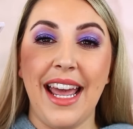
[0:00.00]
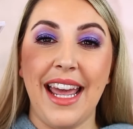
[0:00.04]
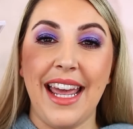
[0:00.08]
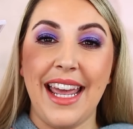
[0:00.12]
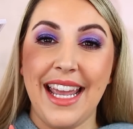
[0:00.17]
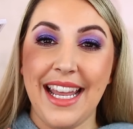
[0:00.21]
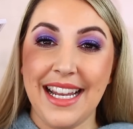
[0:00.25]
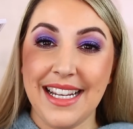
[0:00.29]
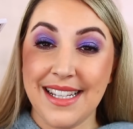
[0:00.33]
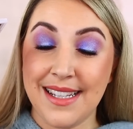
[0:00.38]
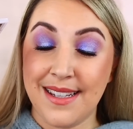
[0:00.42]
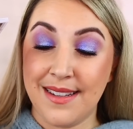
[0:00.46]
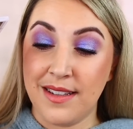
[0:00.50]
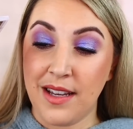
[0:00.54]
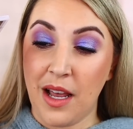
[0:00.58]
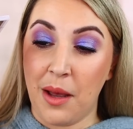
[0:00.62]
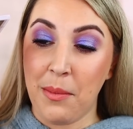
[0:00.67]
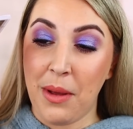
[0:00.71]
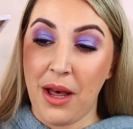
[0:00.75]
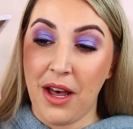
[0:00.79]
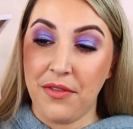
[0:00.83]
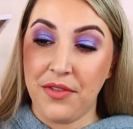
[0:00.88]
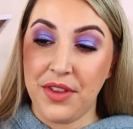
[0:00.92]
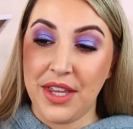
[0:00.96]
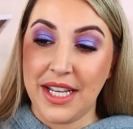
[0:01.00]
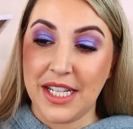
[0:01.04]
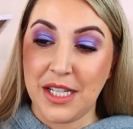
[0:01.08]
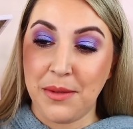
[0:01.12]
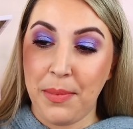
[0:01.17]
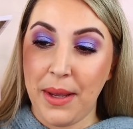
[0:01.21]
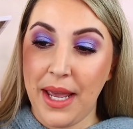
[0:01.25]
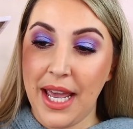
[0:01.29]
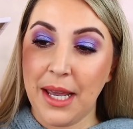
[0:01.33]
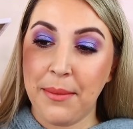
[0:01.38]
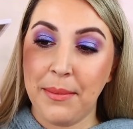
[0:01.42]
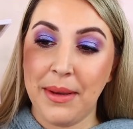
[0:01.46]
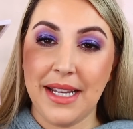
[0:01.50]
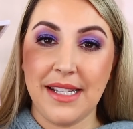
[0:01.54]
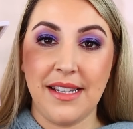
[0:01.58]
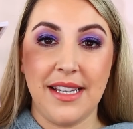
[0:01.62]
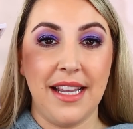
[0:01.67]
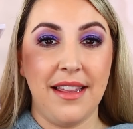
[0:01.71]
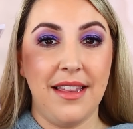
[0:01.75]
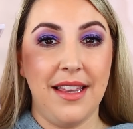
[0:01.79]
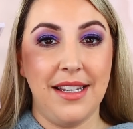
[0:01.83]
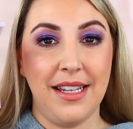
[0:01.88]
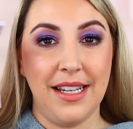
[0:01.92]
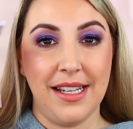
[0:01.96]
in some of these pigments,
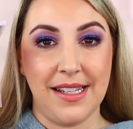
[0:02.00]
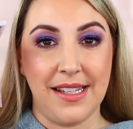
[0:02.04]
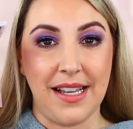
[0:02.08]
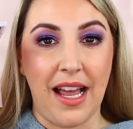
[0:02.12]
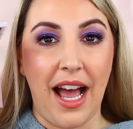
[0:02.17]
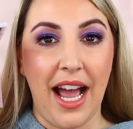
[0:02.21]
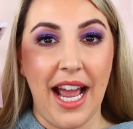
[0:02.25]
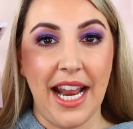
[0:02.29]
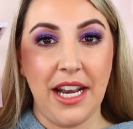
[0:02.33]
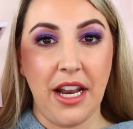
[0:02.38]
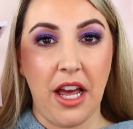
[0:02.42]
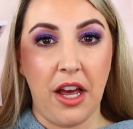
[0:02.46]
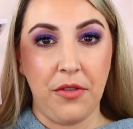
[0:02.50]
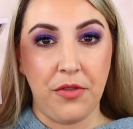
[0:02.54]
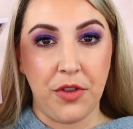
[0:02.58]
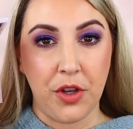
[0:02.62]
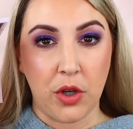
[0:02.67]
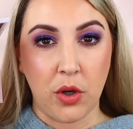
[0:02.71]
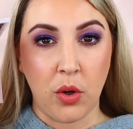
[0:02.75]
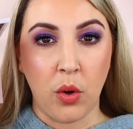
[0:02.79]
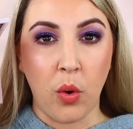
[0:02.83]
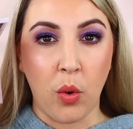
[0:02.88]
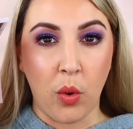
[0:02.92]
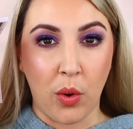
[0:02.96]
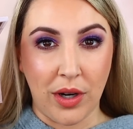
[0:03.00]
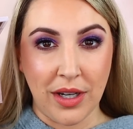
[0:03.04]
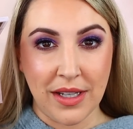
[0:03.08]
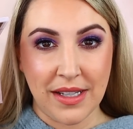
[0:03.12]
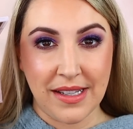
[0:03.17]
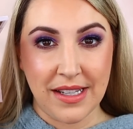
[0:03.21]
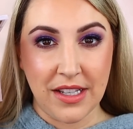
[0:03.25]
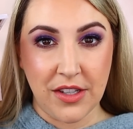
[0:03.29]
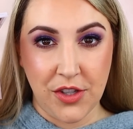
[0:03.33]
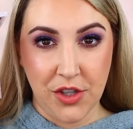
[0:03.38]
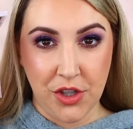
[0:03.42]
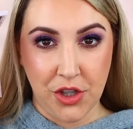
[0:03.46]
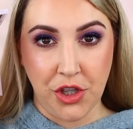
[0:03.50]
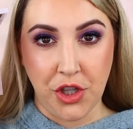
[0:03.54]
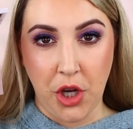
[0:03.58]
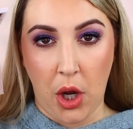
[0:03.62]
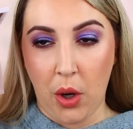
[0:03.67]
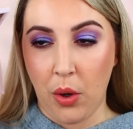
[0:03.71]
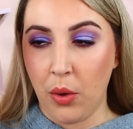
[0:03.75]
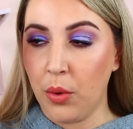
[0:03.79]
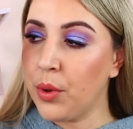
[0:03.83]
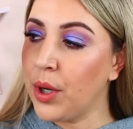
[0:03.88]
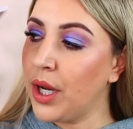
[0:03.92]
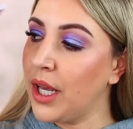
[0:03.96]
like the design of the quartz
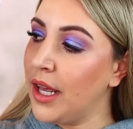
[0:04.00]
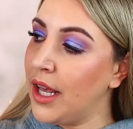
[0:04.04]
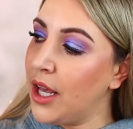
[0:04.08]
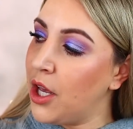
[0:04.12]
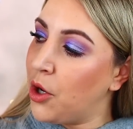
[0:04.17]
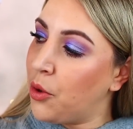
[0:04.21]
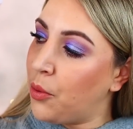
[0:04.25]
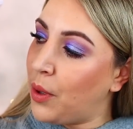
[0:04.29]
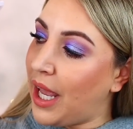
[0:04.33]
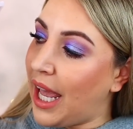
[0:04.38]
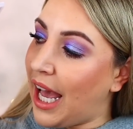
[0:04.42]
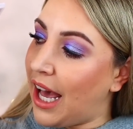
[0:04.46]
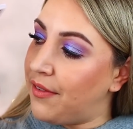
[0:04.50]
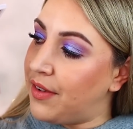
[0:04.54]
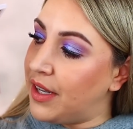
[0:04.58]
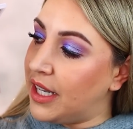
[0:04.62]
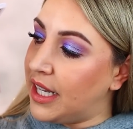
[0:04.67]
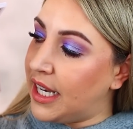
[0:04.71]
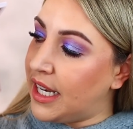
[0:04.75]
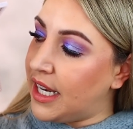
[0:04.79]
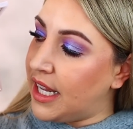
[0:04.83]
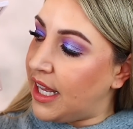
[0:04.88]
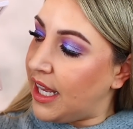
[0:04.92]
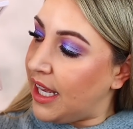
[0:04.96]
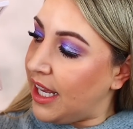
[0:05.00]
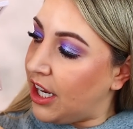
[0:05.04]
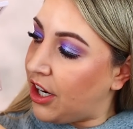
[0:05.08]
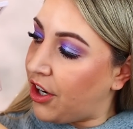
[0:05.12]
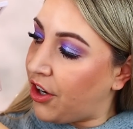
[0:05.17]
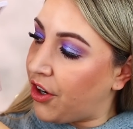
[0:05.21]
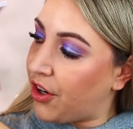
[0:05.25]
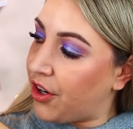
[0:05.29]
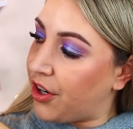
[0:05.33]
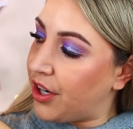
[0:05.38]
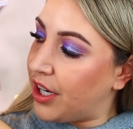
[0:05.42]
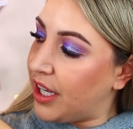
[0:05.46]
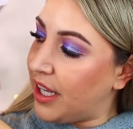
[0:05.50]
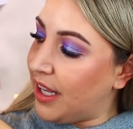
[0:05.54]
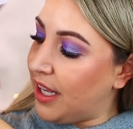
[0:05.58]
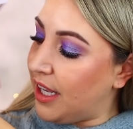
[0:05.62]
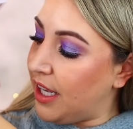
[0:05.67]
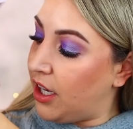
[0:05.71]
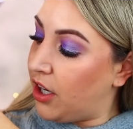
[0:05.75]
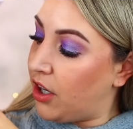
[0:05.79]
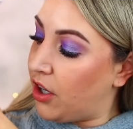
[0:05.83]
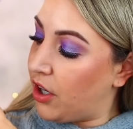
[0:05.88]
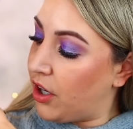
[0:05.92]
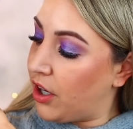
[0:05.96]
stone. We have it in here,
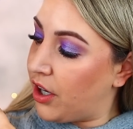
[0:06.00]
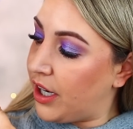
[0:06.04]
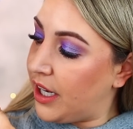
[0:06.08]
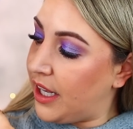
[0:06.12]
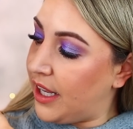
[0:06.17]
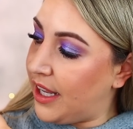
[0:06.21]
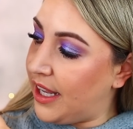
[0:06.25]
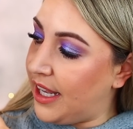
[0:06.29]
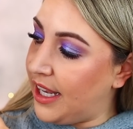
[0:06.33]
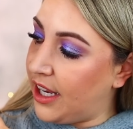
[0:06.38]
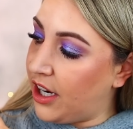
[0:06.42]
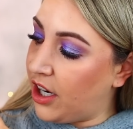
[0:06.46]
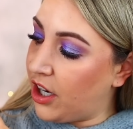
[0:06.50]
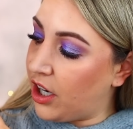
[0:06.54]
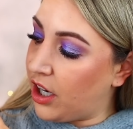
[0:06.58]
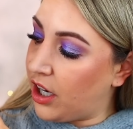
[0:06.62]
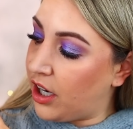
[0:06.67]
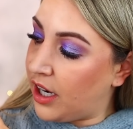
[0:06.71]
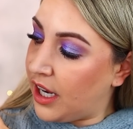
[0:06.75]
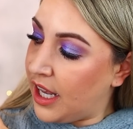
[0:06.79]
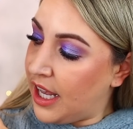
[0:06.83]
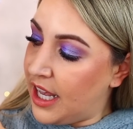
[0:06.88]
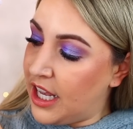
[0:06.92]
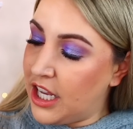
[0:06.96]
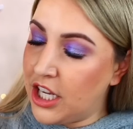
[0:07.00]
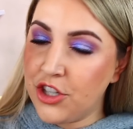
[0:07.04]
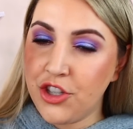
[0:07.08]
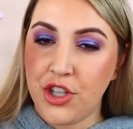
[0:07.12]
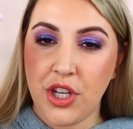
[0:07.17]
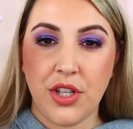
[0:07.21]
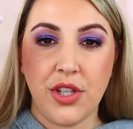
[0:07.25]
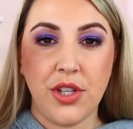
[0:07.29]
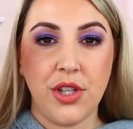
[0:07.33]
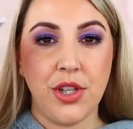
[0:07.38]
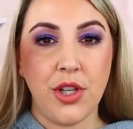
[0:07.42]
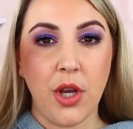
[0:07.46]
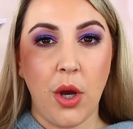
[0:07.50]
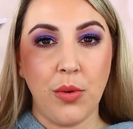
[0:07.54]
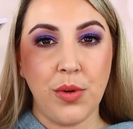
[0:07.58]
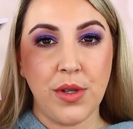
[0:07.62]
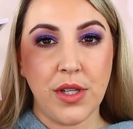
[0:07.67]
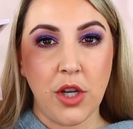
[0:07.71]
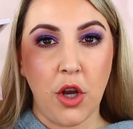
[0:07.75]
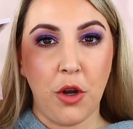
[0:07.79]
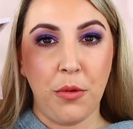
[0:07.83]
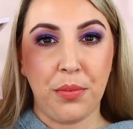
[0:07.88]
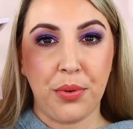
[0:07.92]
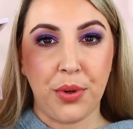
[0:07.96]
here, here, just so,
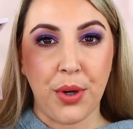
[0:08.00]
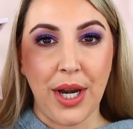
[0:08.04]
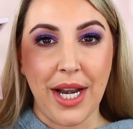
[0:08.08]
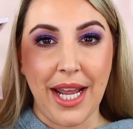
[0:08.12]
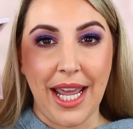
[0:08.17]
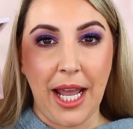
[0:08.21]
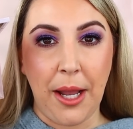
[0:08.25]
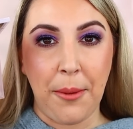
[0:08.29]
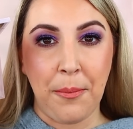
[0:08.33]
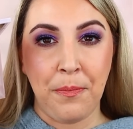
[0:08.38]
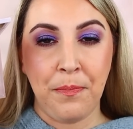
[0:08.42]
so pretty.